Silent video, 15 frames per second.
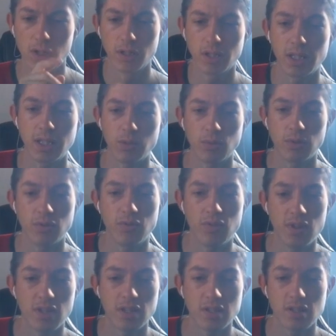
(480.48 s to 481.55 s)
Get rid of
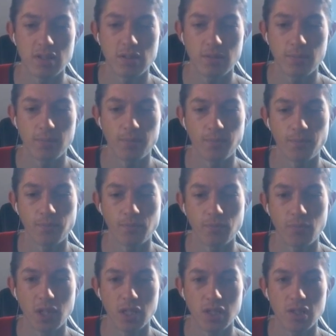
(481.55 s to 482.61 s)
this,
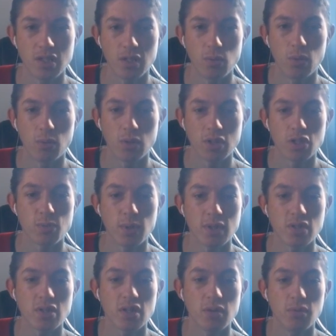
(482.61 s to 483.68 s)
because we want to
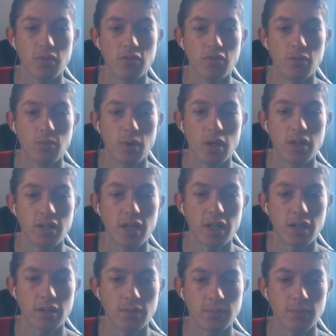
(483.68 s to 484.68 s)
special summon it from our deck.